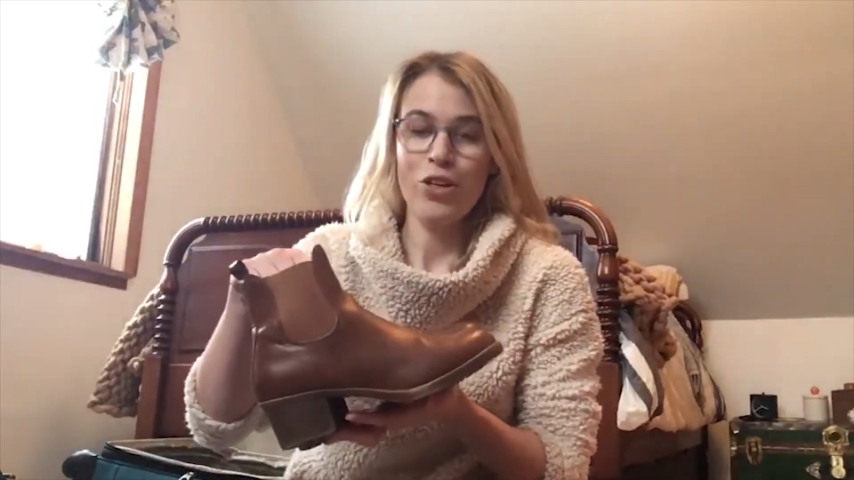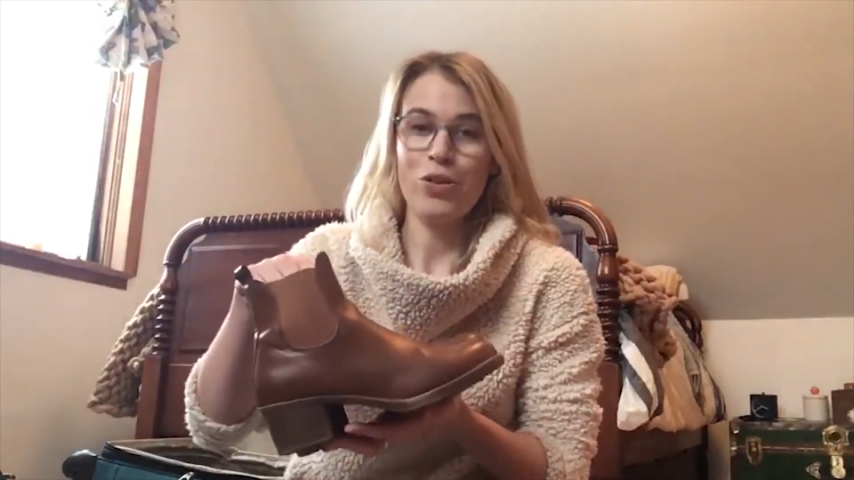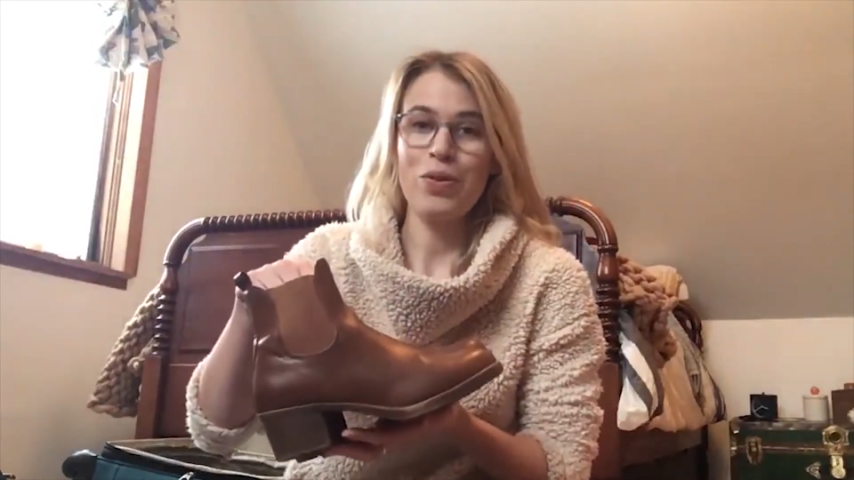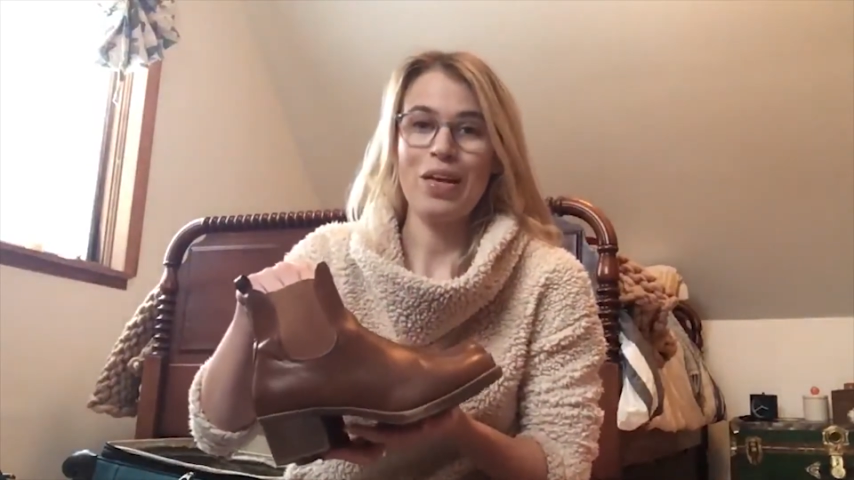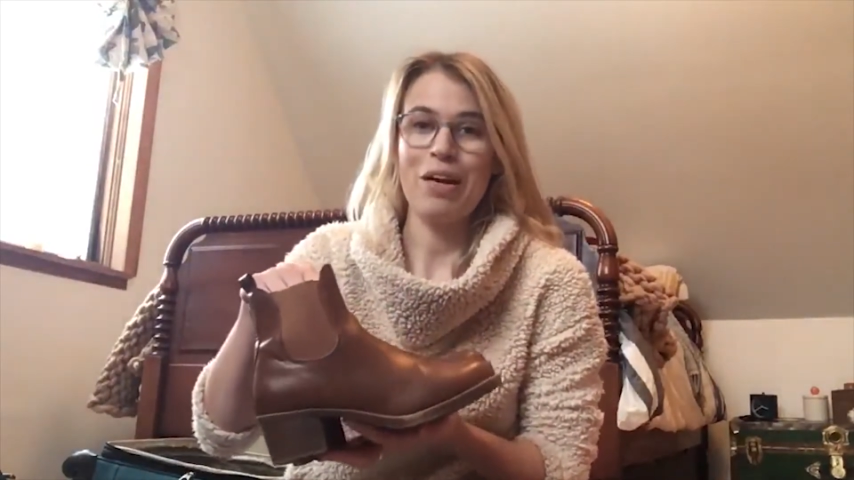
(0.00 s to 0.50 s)

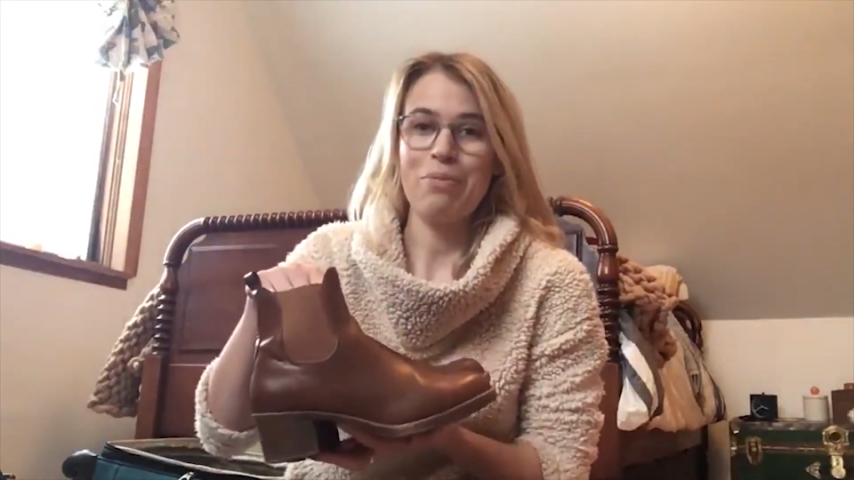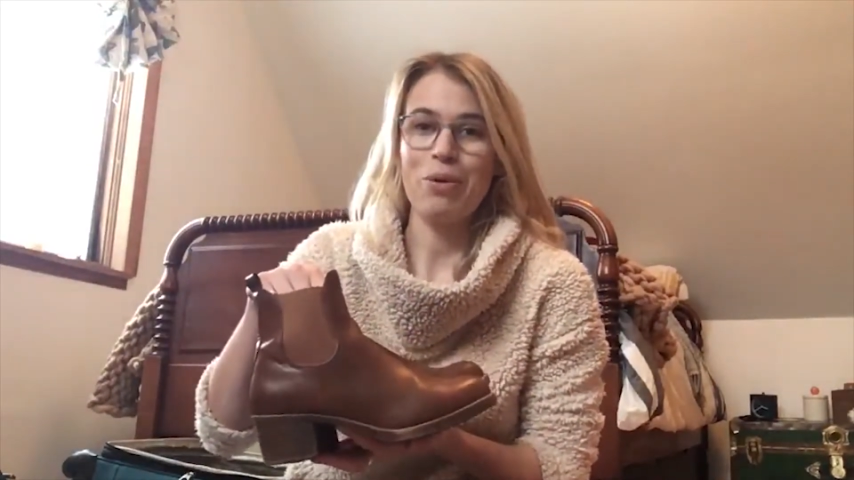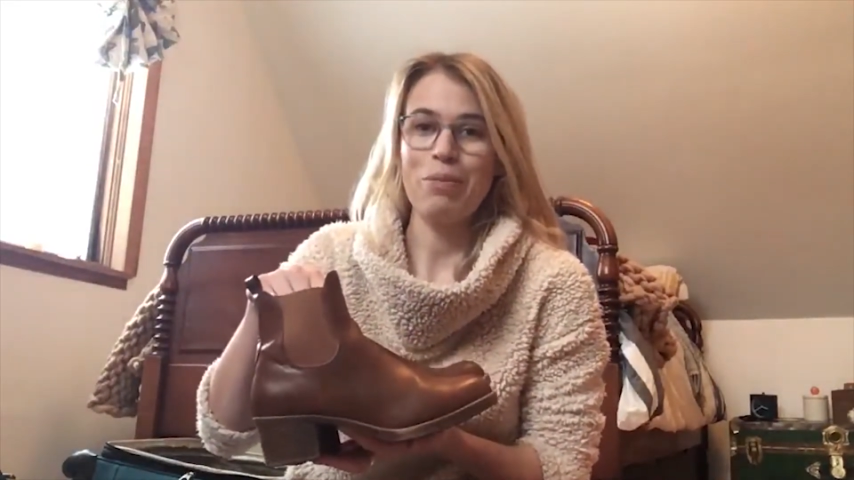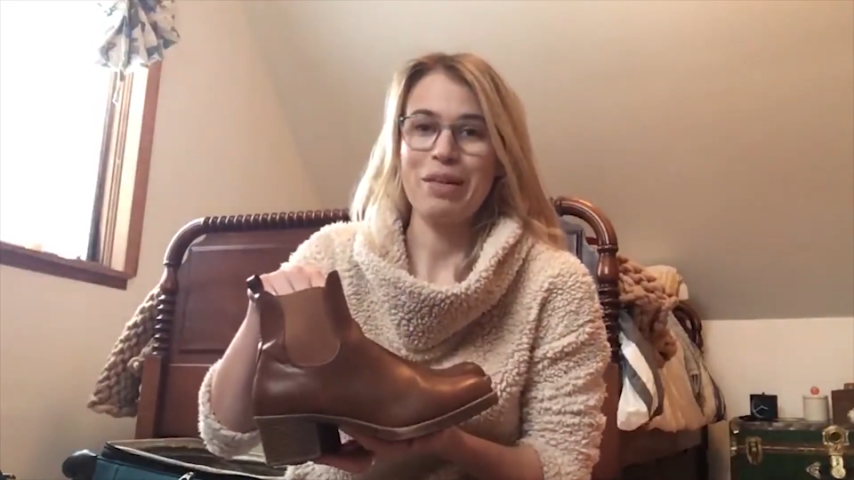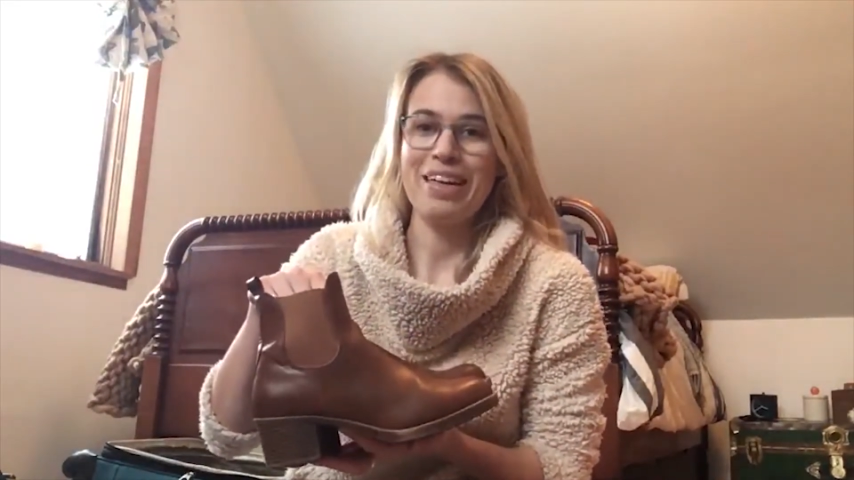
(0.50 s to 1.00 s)
through the
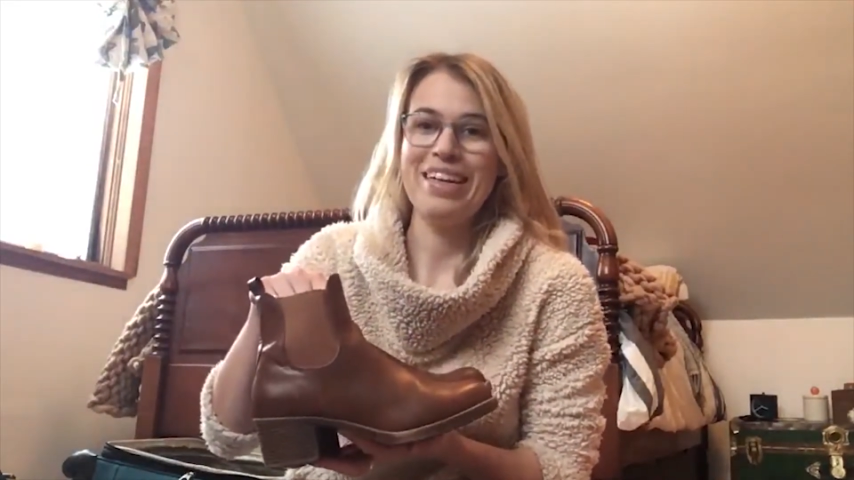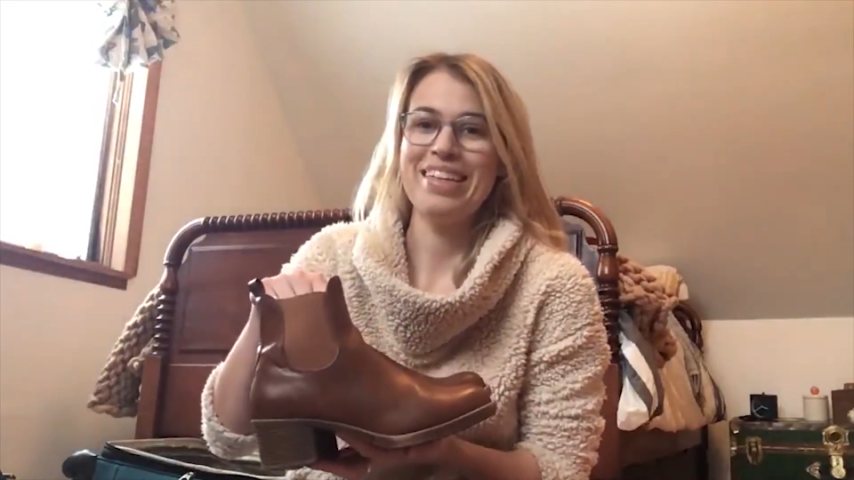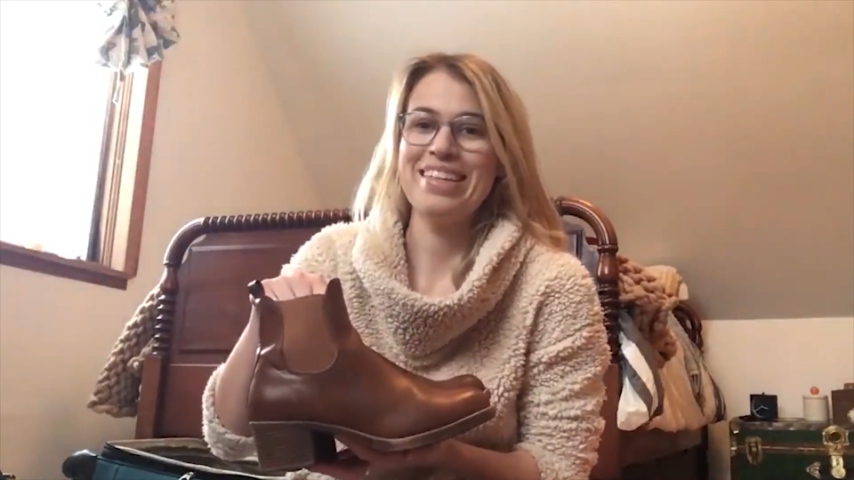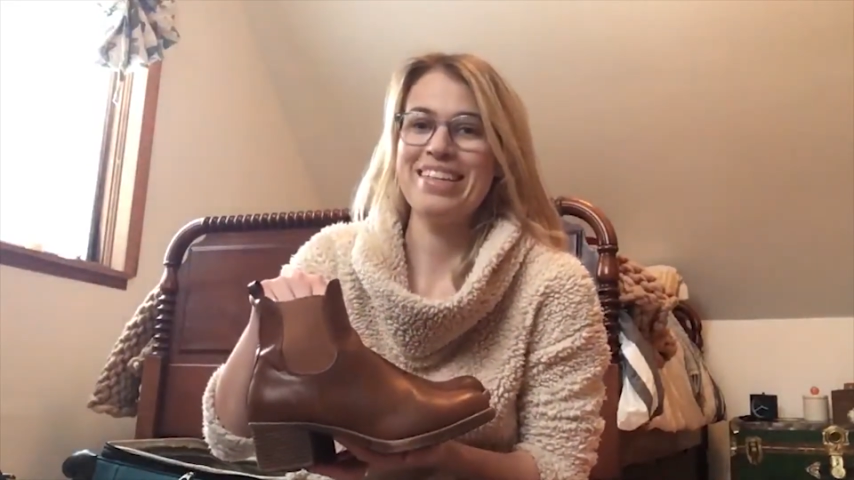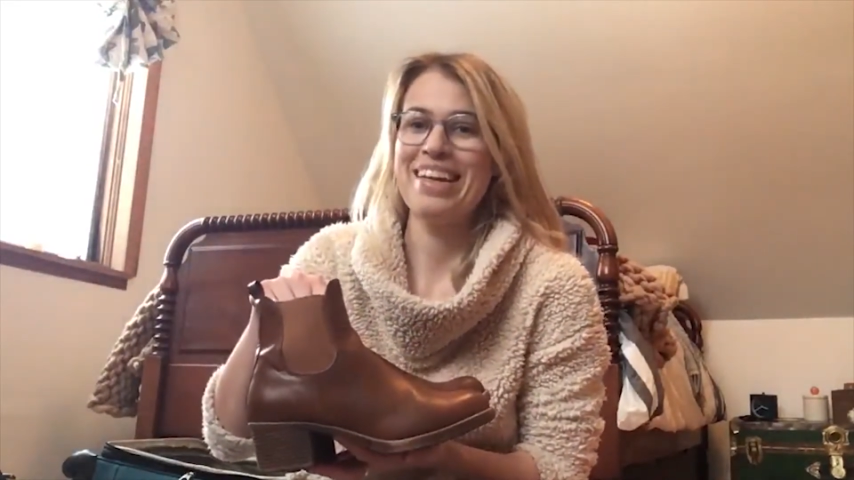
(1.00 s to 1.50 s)
airport
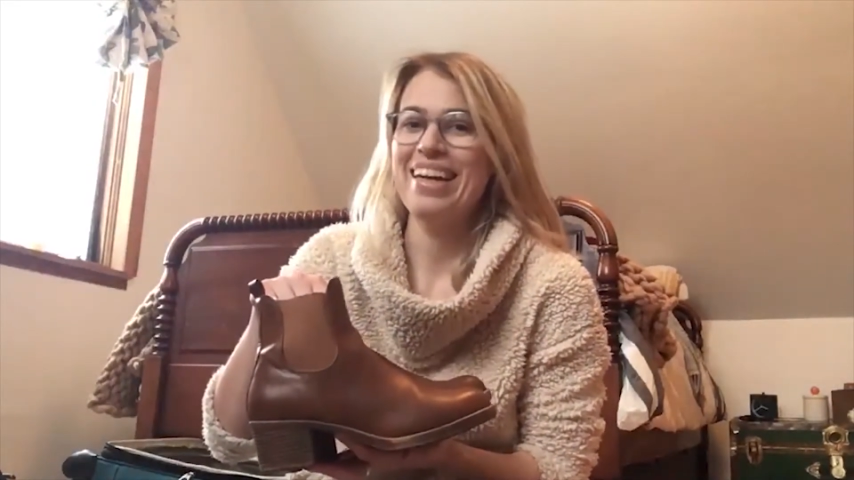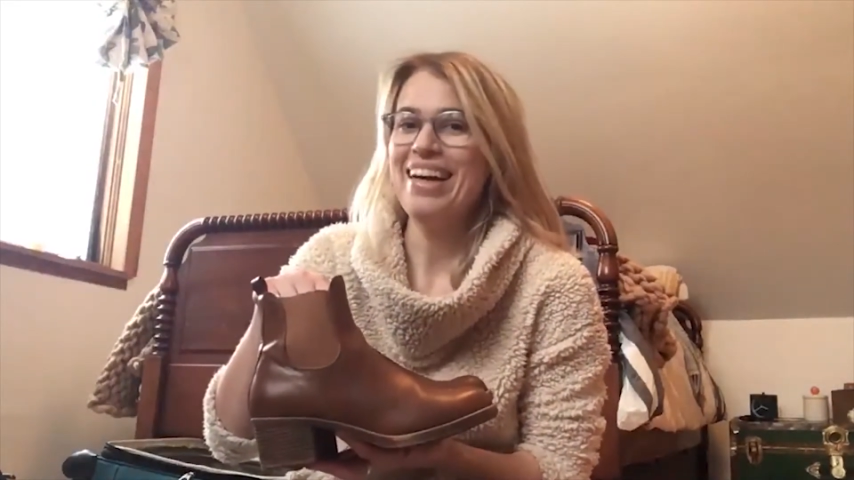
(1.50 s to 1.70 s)
because